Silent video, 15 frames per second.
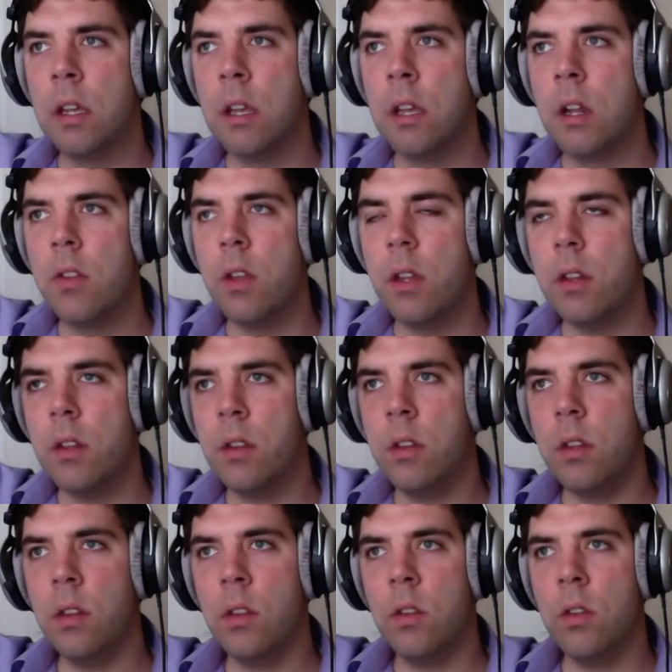
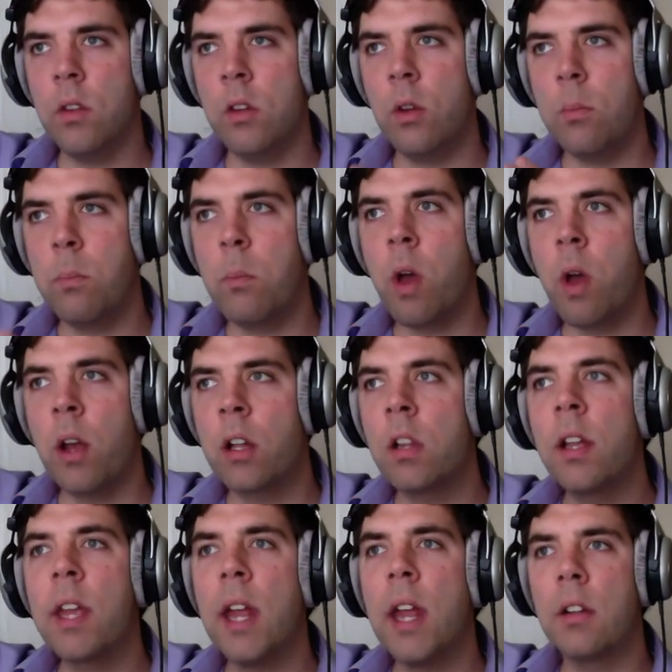a
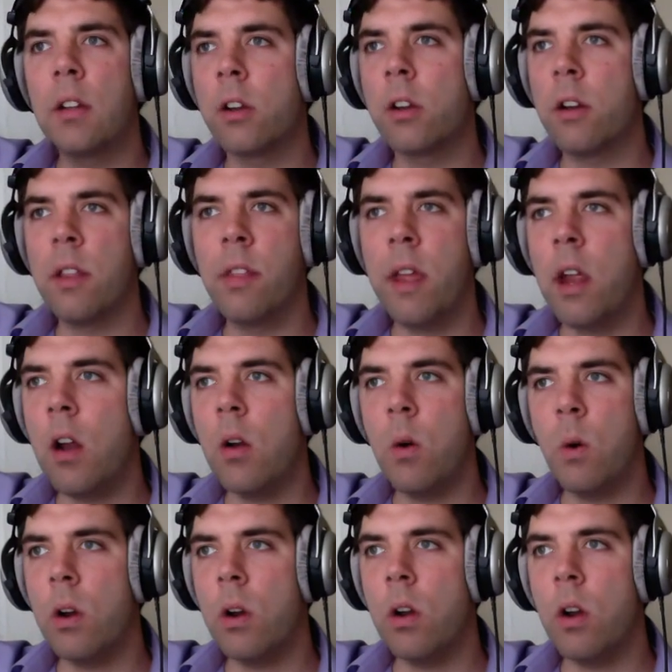click handler in there
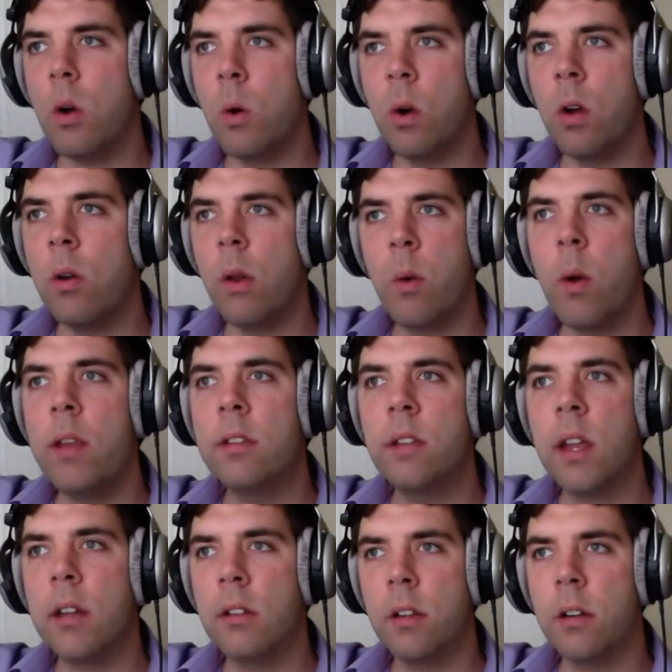or a request
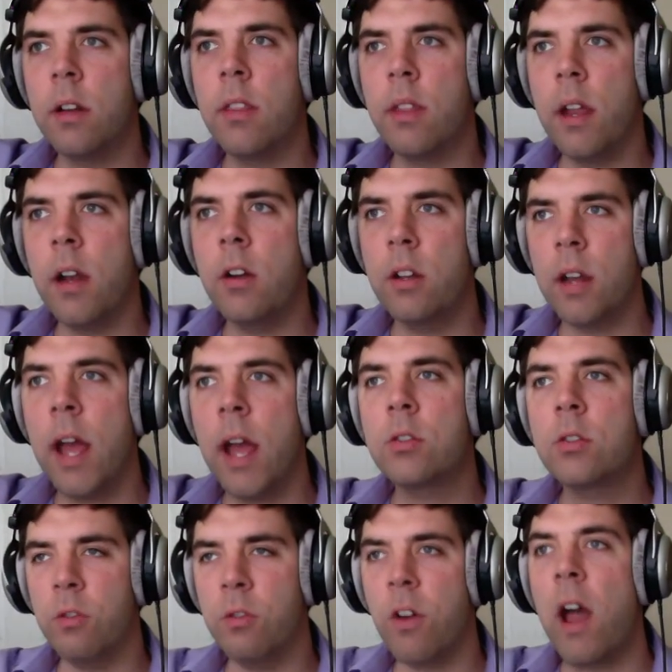handler in there could
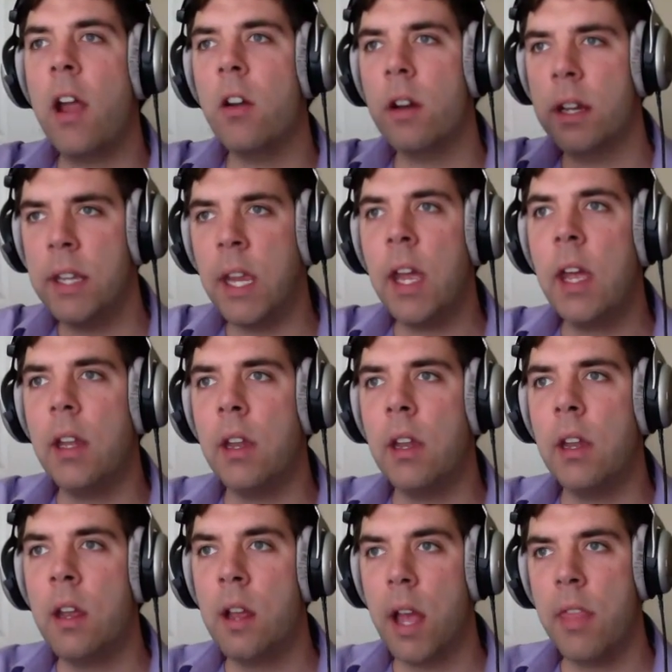actually fire again,
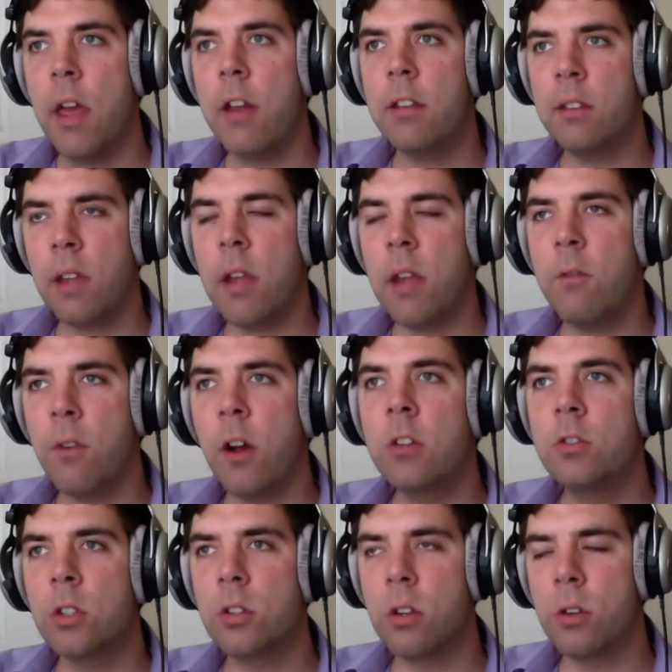and that same
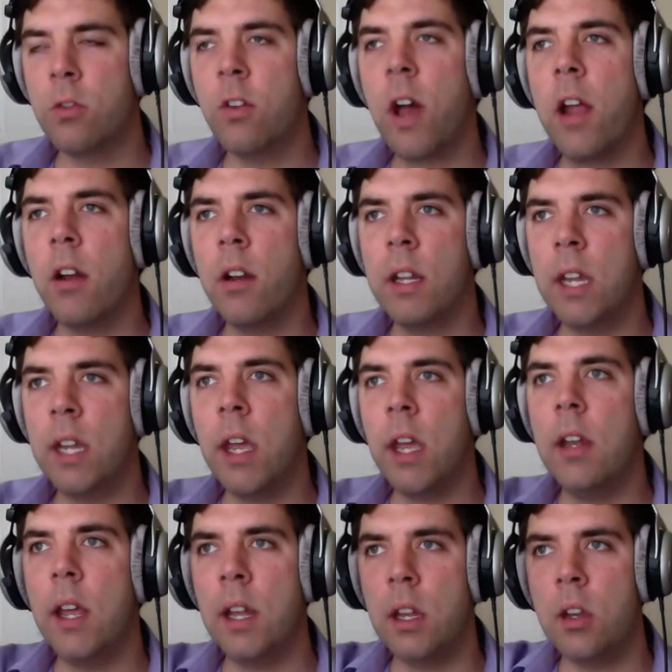function could fire again,
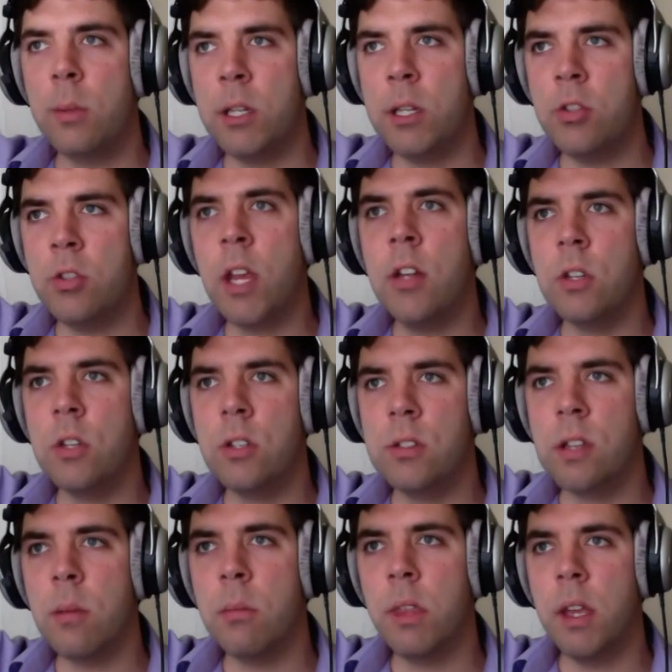and it could be changing
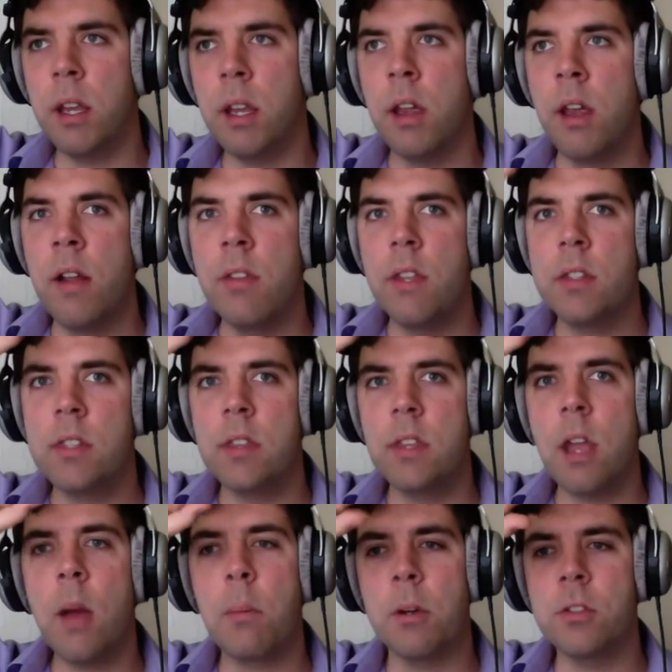something that's in the
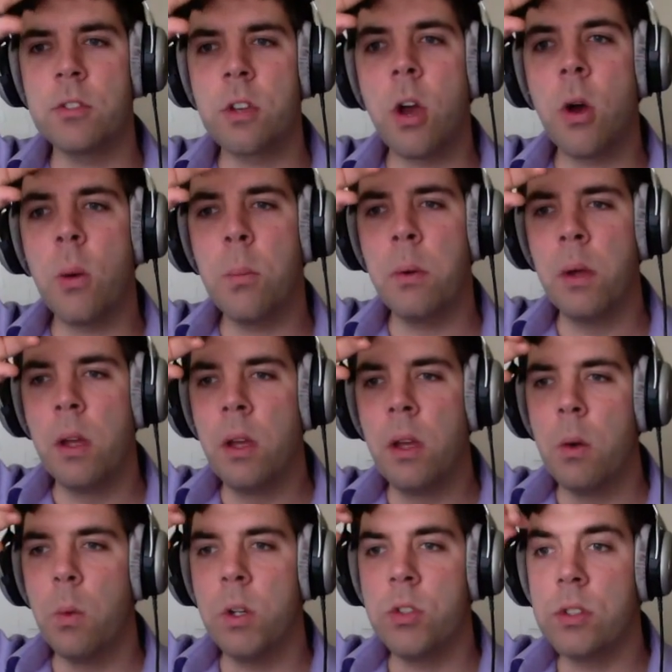upper scope,
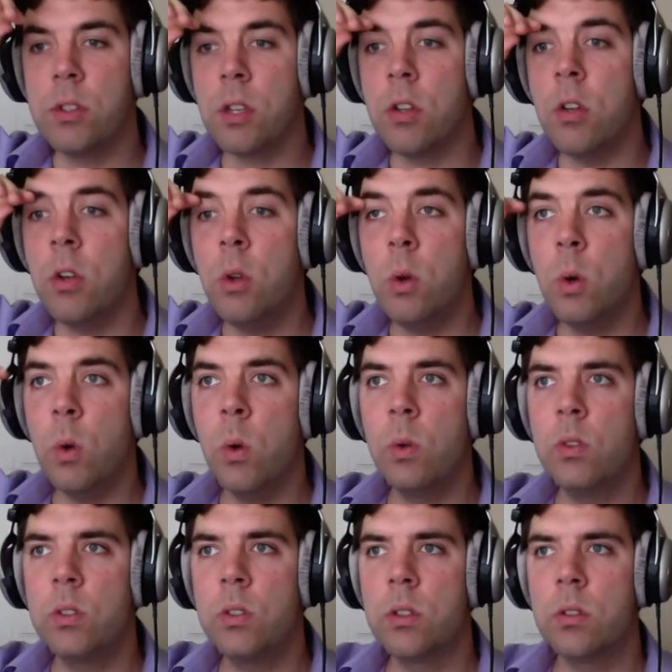which is a new
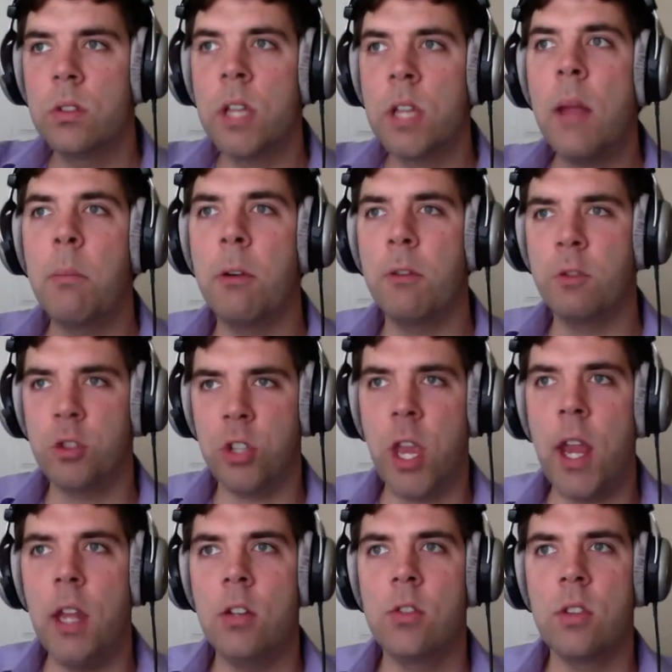type of
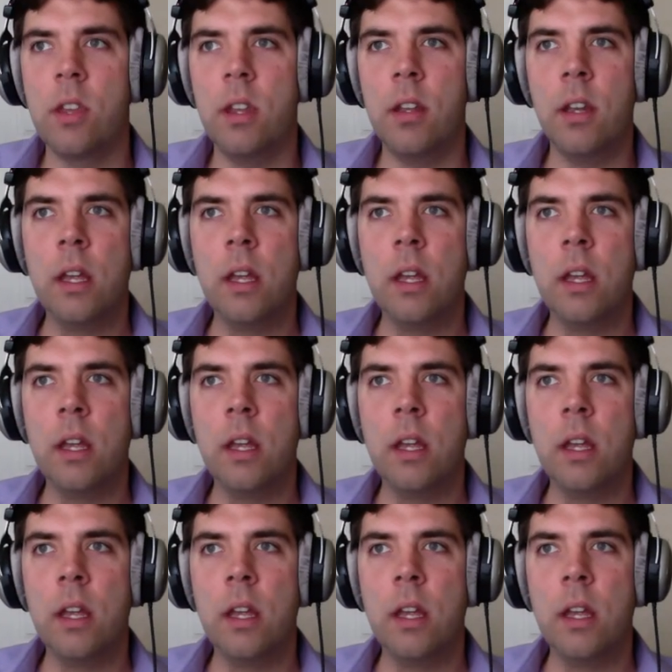change that